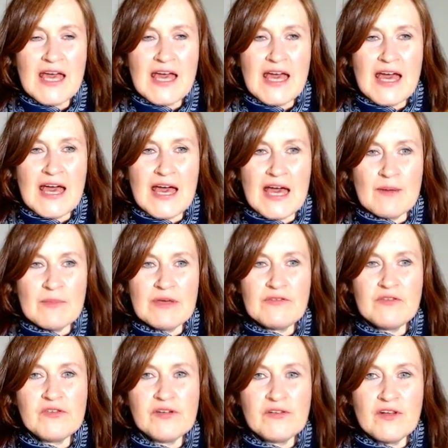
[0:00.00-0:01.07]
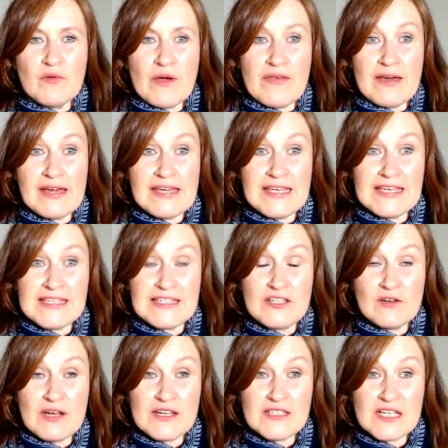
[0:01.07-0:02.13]
If you don't know where that is and you'd
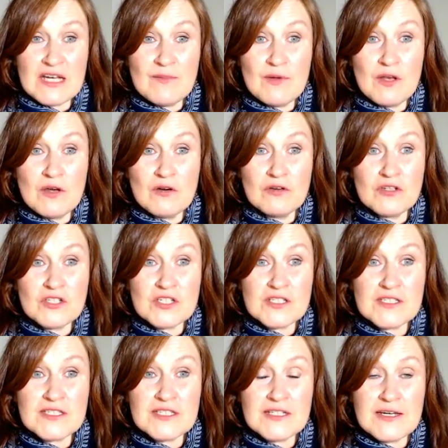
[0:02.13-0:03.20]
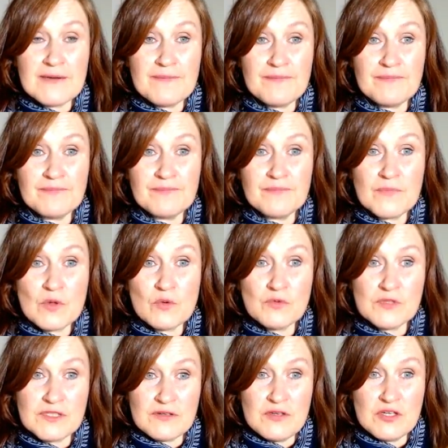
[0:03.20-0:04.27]
like to come along, just
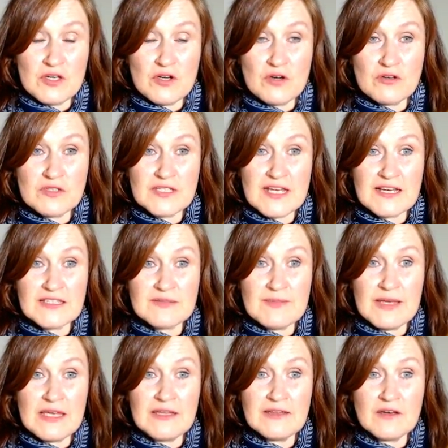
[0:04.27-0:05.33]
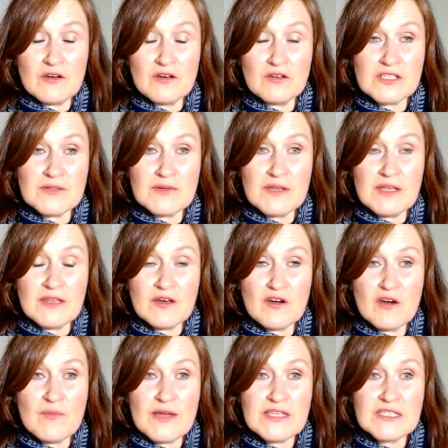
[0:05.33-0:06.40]
also you can contact me in the
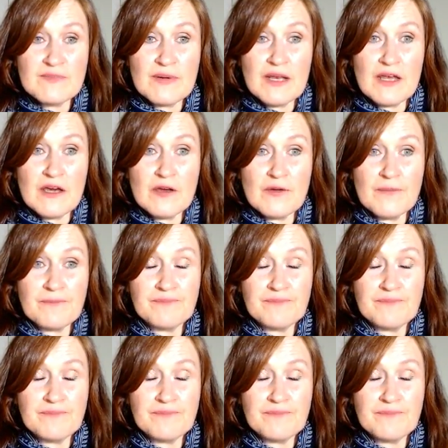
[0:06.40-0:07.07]
comments below.